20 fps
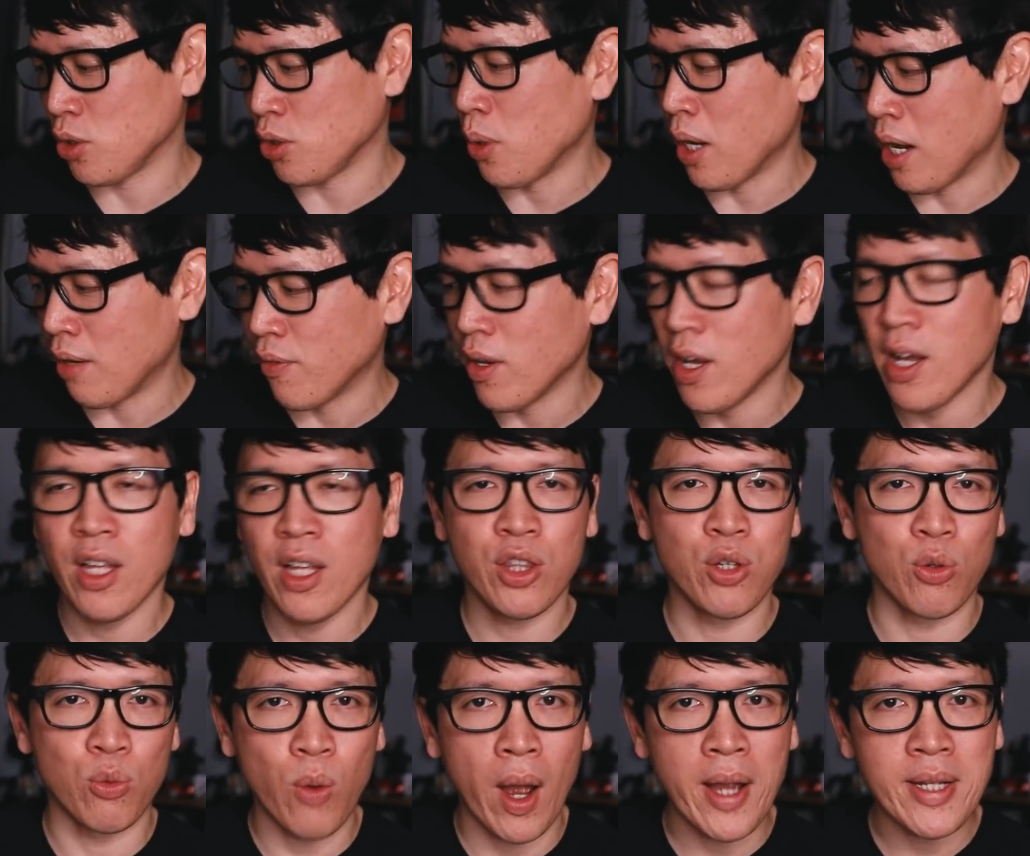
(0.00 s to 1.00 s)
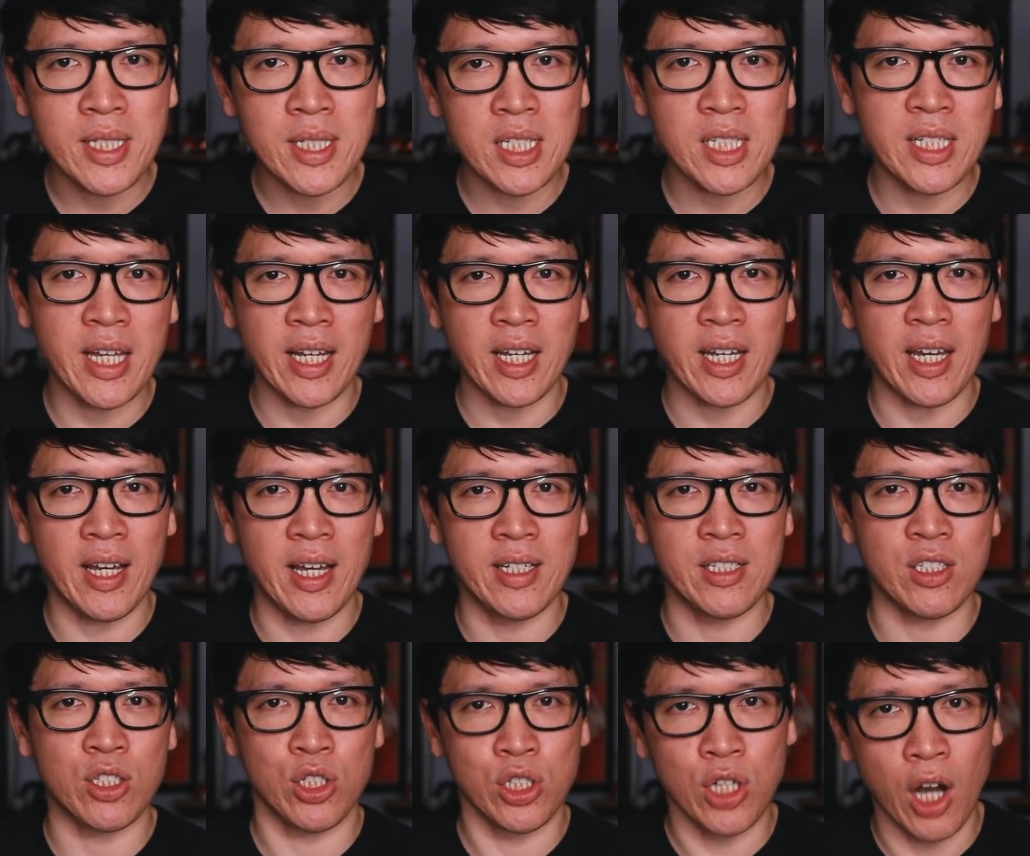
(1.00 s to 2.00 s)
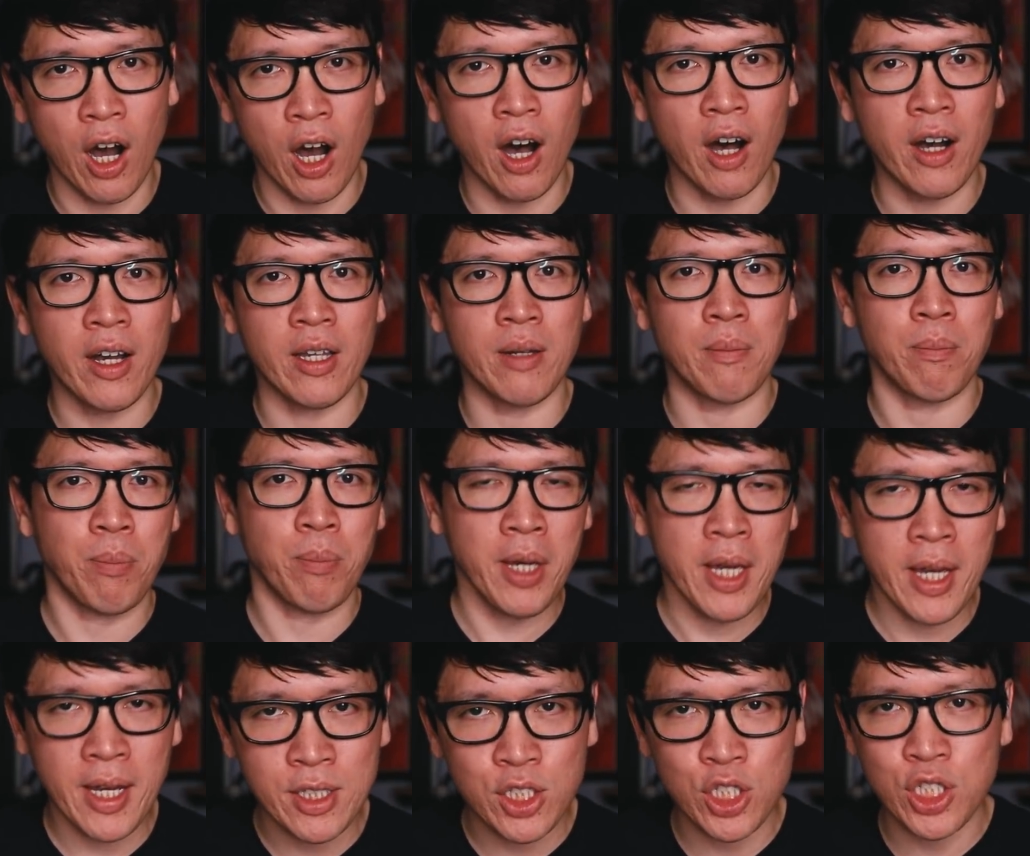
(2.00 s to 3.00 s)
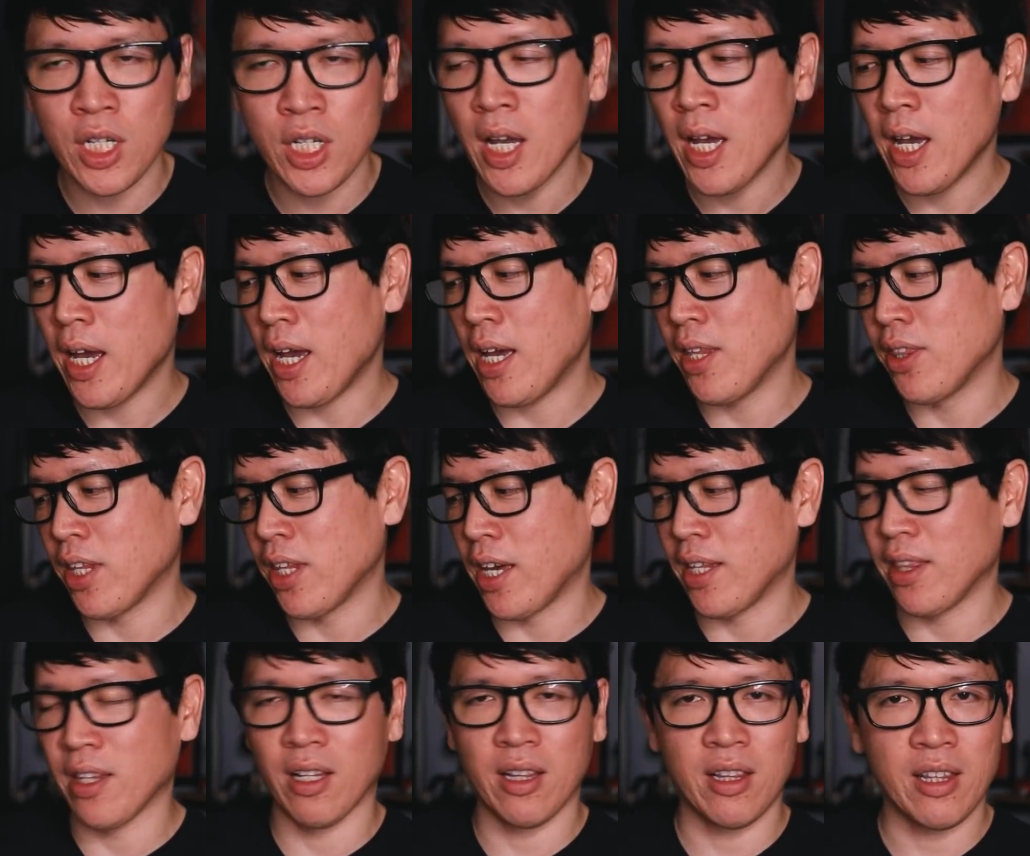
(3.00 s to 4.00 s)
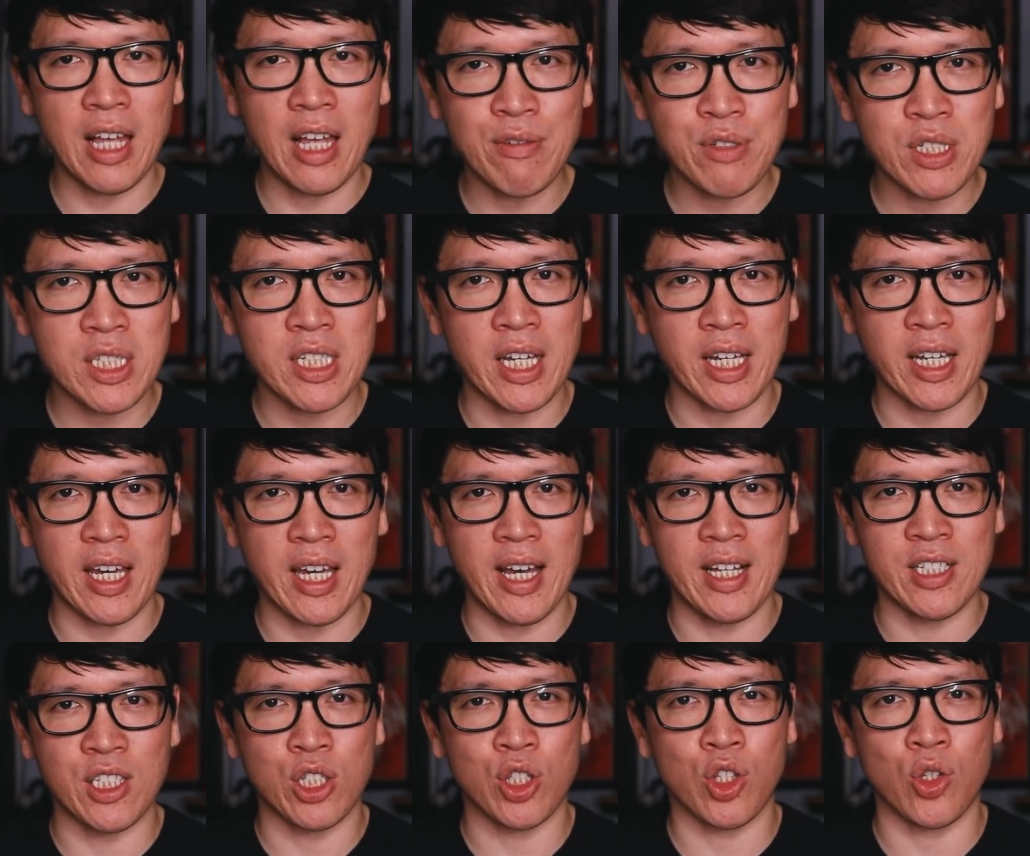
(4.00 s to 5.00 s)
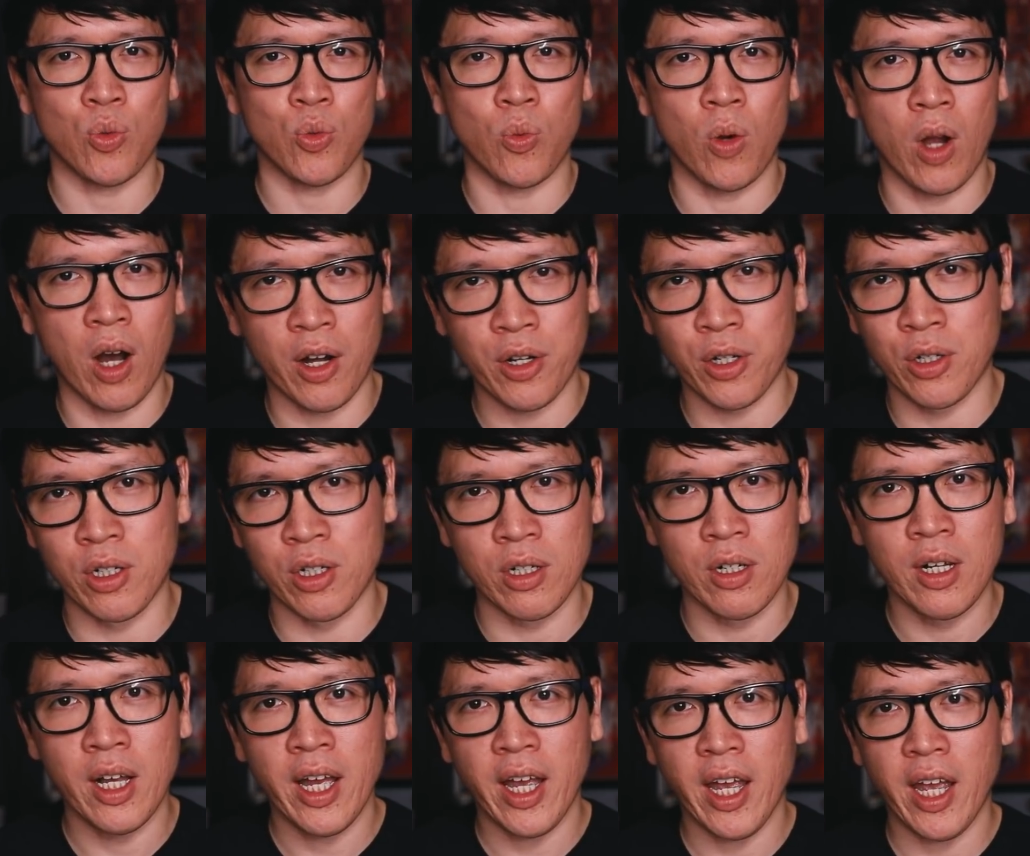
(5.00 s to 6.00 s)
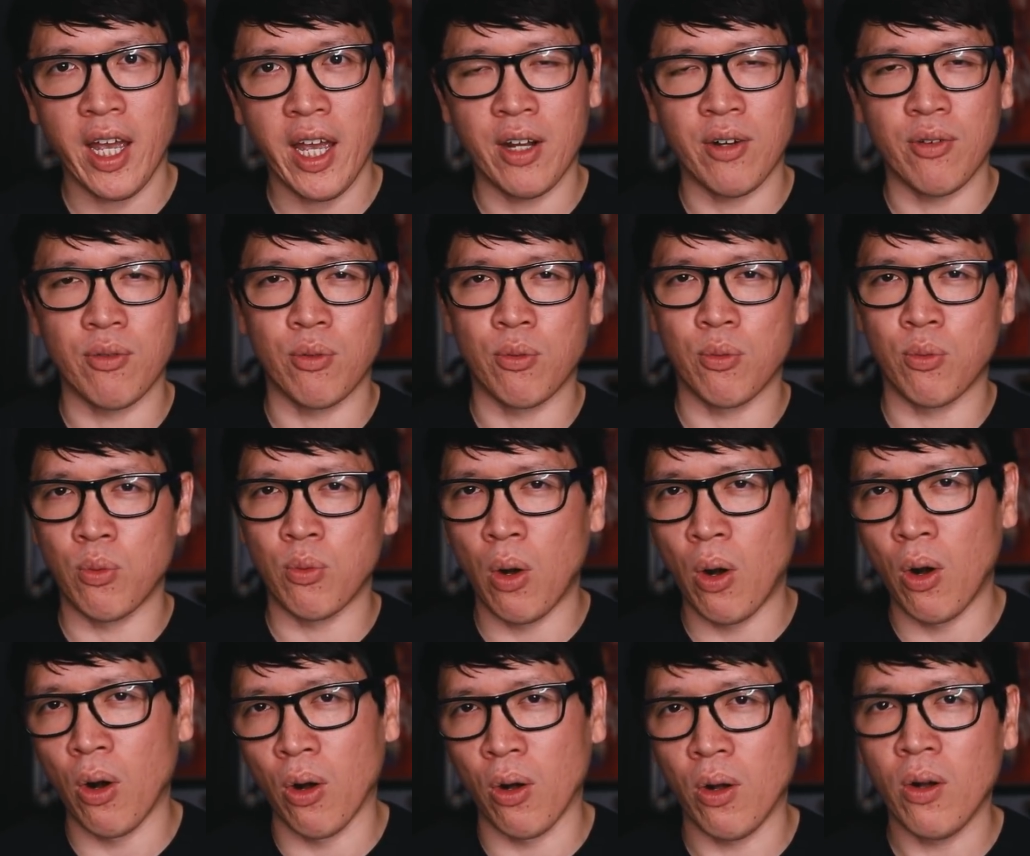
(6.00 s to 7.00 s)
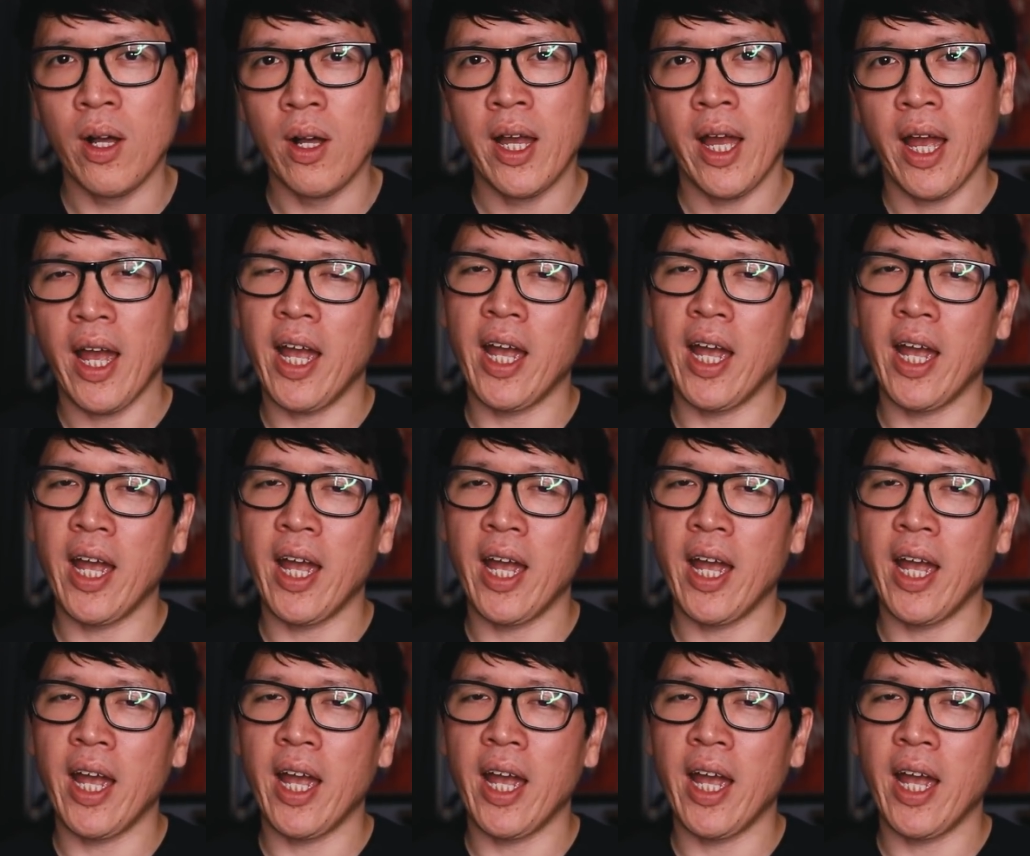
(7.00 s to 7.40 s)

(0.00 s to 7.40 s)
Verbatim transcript: So you have the right stick as yaw and pitch, and then the left stick as throttle and roll.